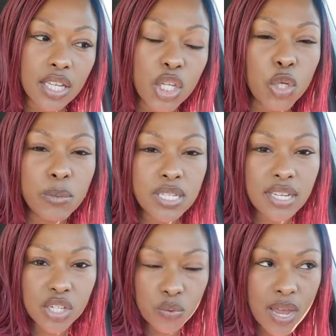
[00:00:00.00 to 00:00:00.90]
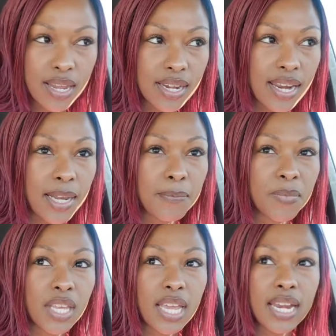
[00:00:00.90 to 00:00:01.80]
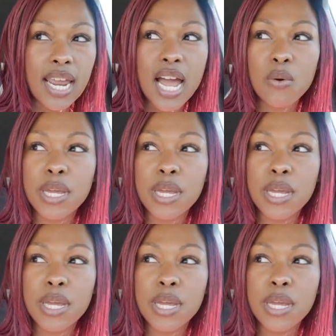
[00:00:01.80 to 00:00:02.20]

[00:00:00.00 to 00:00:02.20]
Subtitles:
human sexuality and how